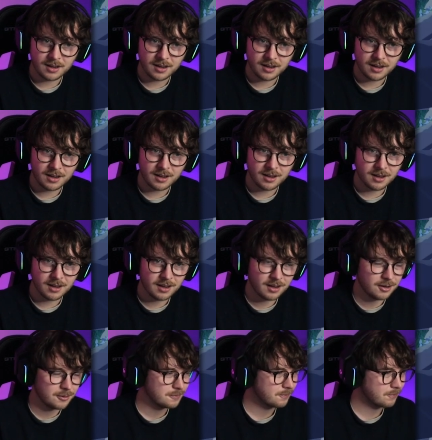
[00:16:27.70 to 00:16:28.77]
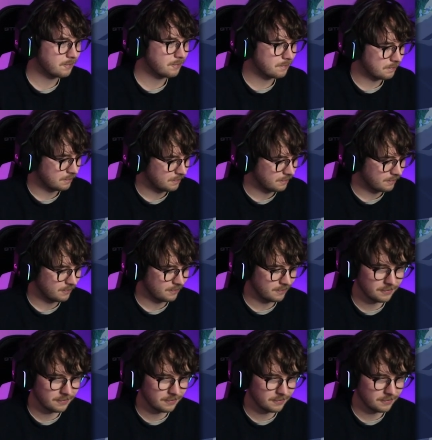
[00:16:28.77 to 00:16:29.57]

No one is speaking in this clip.